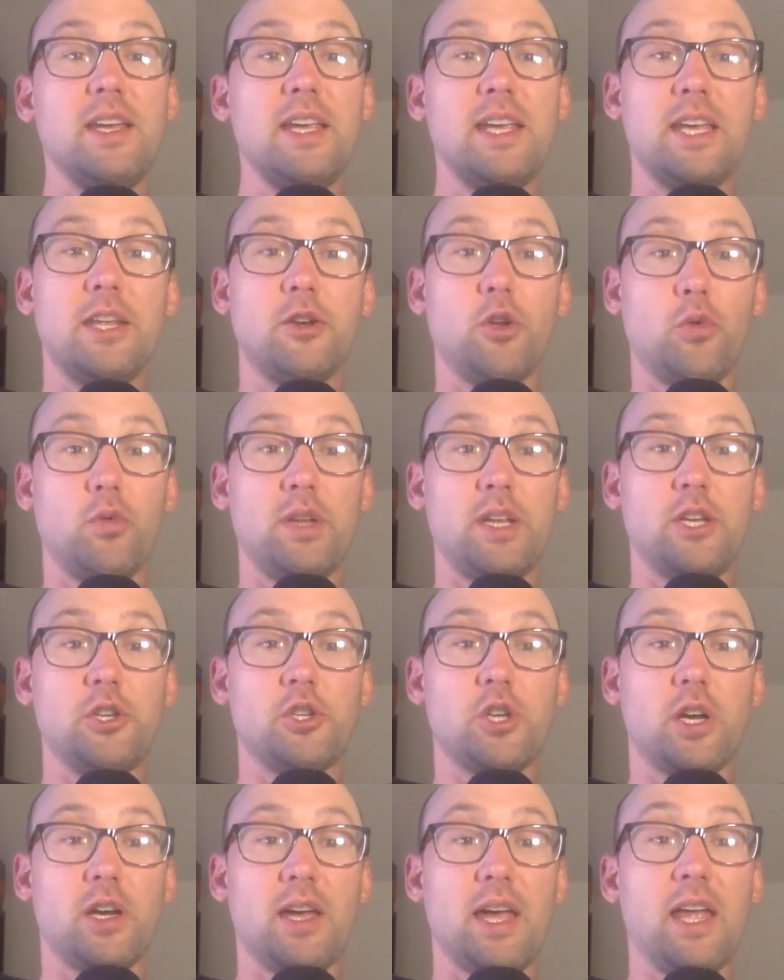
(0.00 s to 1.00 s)

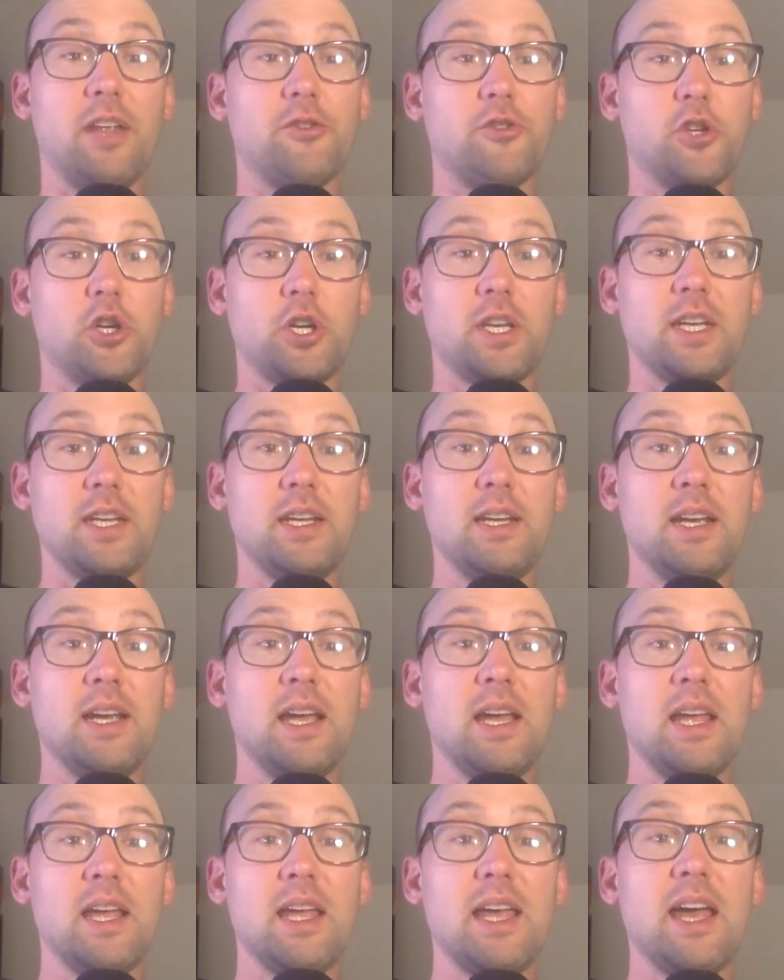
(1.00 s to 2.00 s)
Indonesia, and Turkey
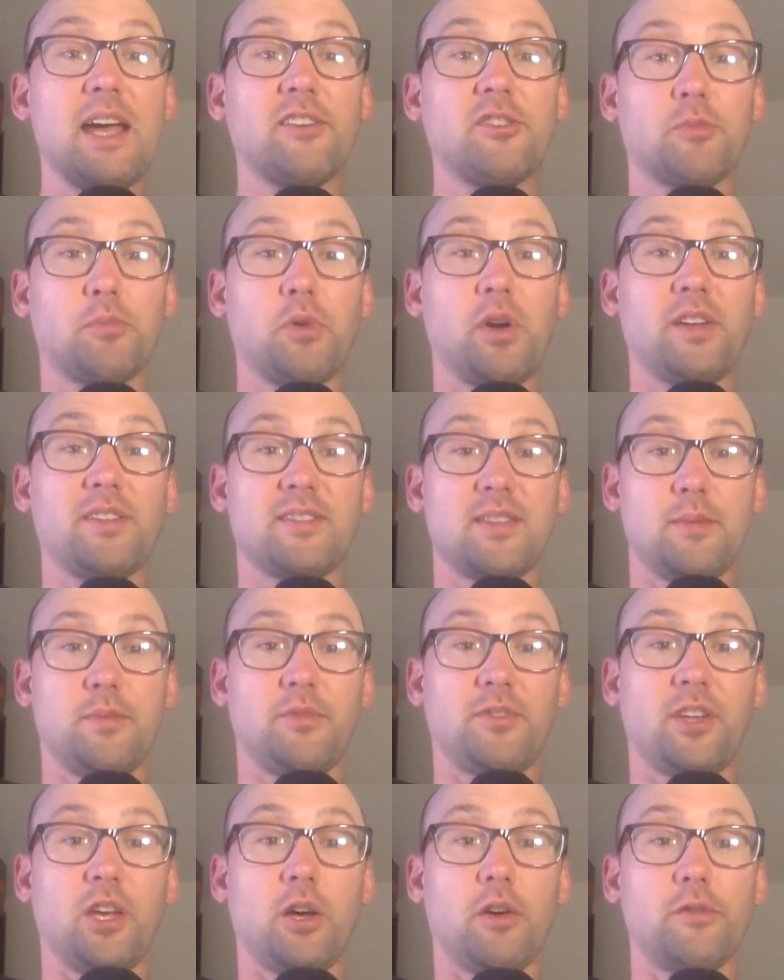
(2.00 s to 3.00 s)
express
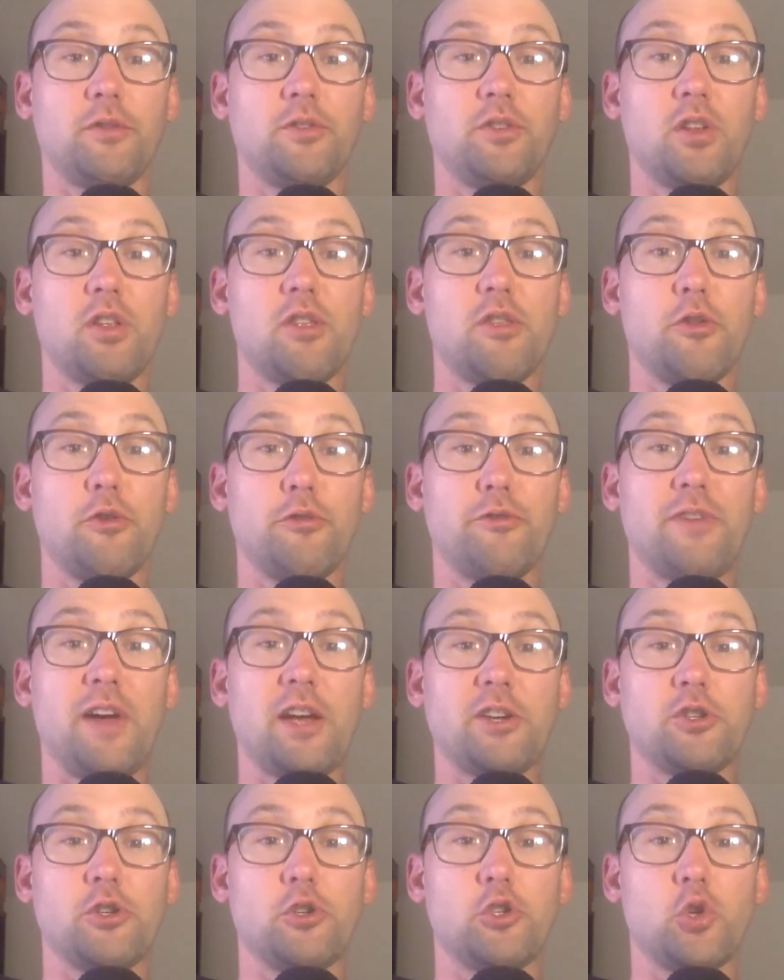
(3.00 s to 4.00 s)
themselves through
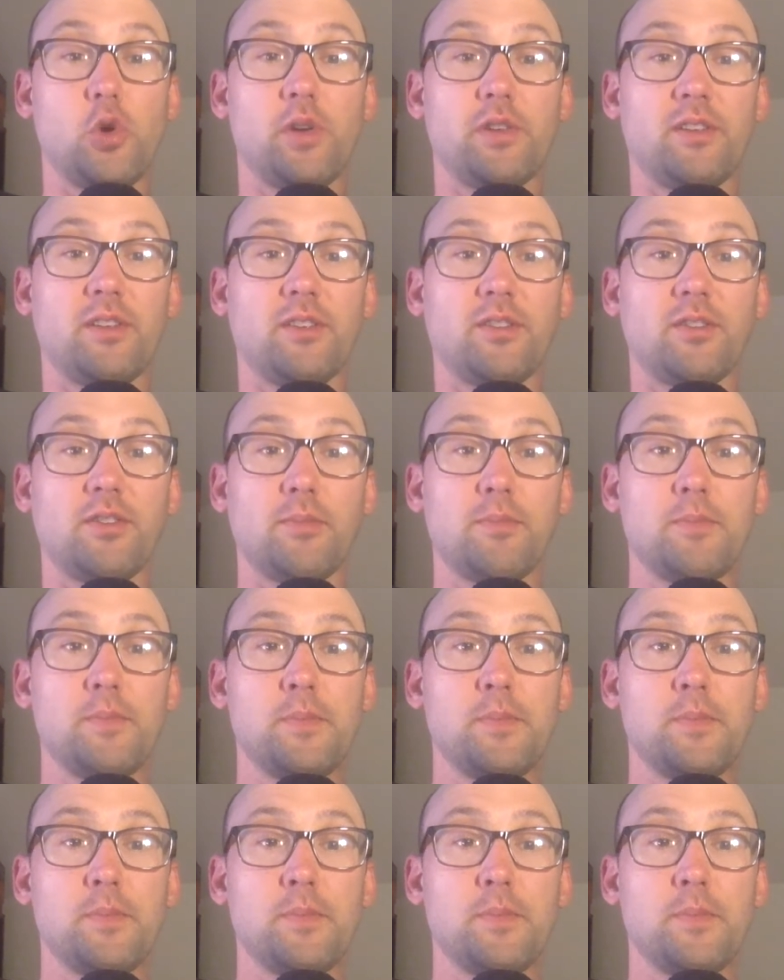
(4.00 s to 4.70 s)
fashion choices.